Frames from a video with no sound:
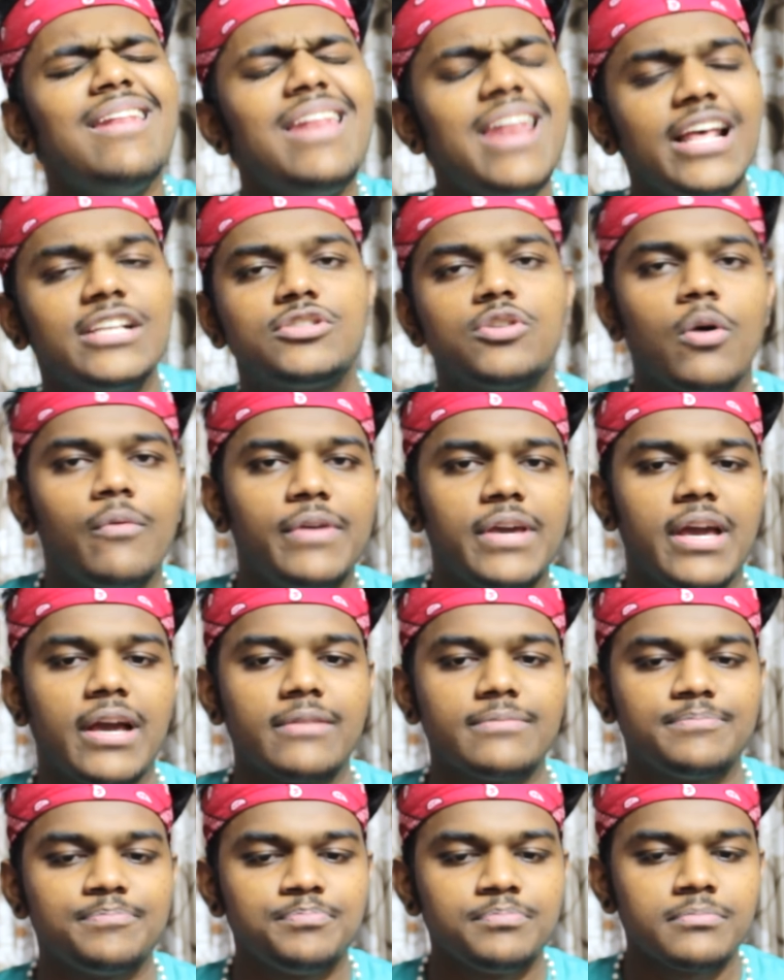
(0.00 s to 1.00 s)
Let's go, We
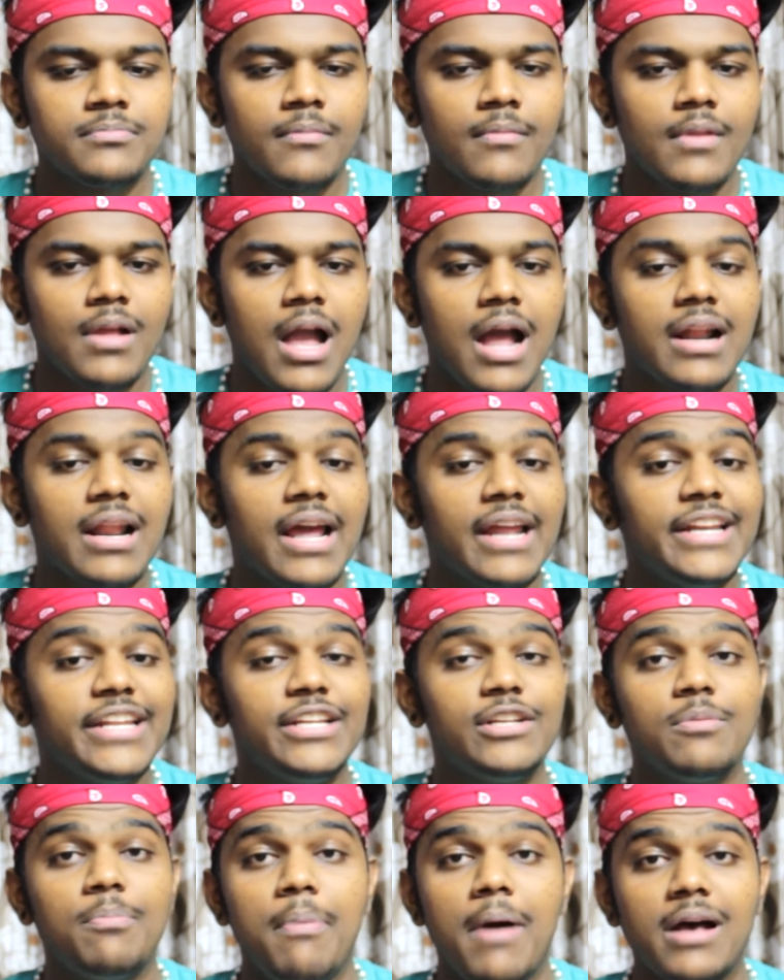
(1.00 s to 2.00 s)
Gang. And I
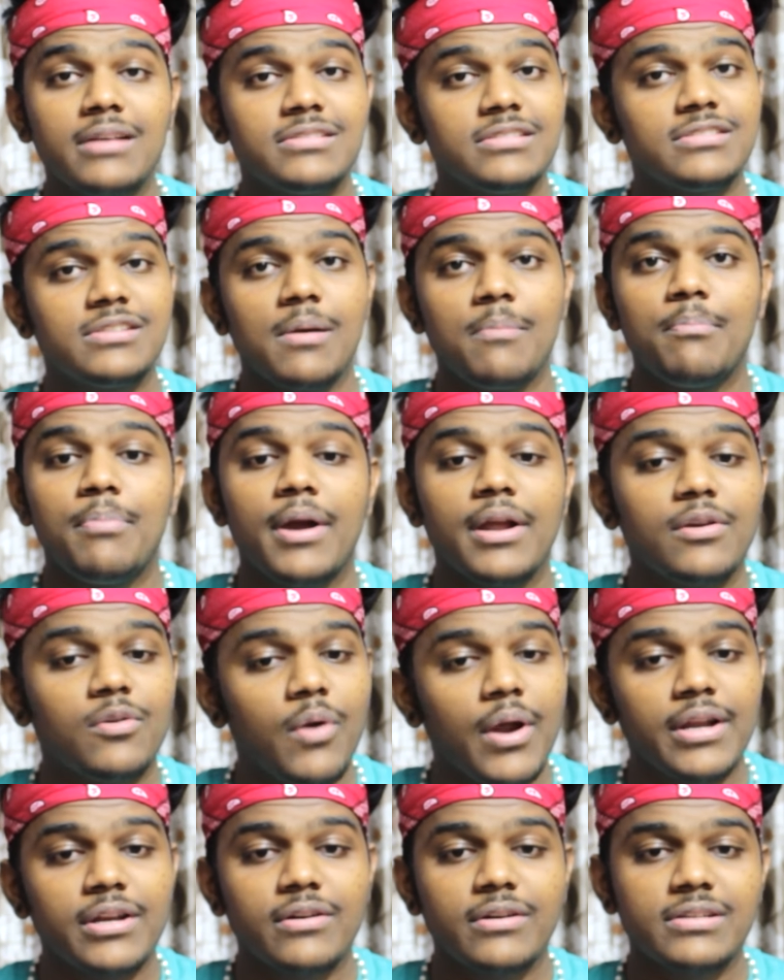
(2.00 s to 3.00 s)
need to pause at some point,
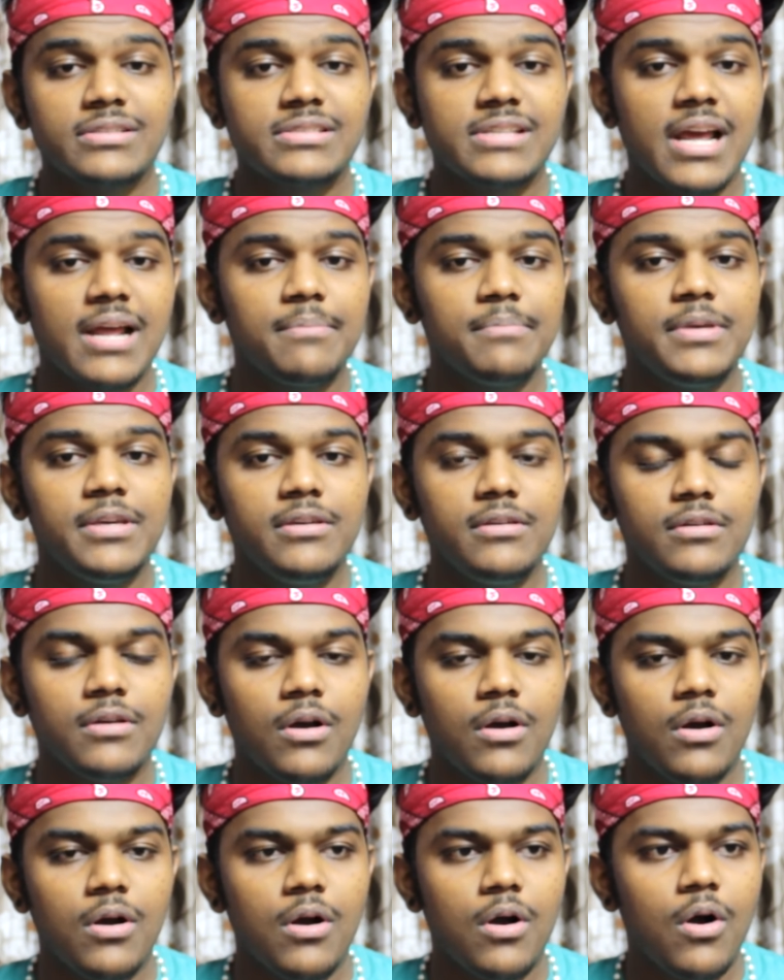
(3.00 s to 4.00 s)
try to understand me.
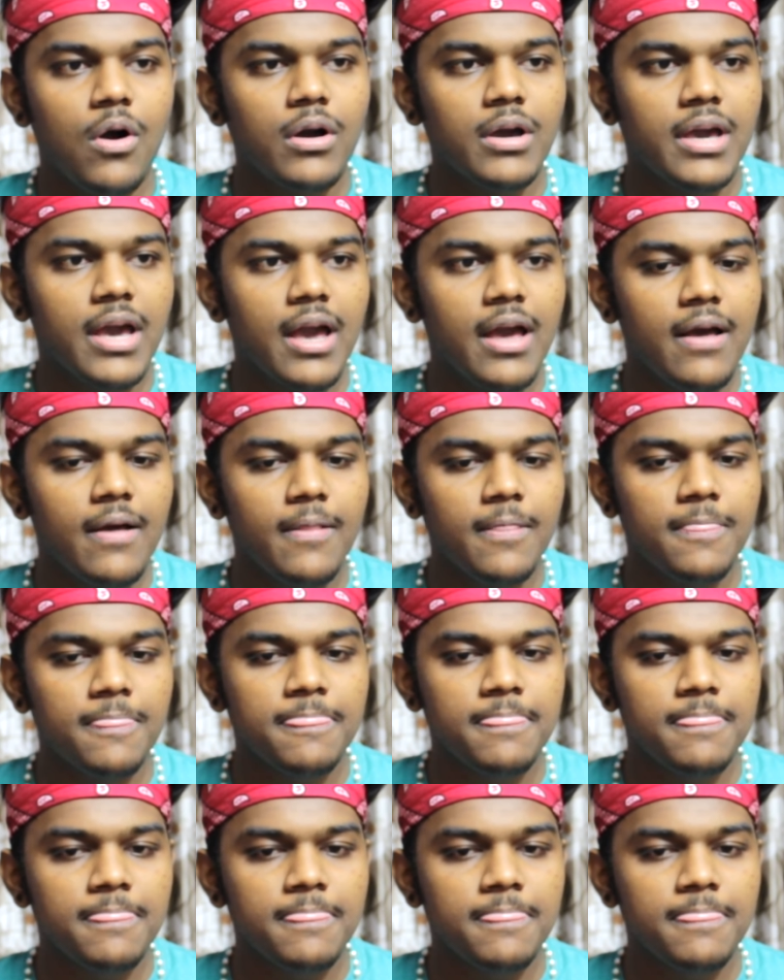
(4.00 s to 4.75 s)
Okay.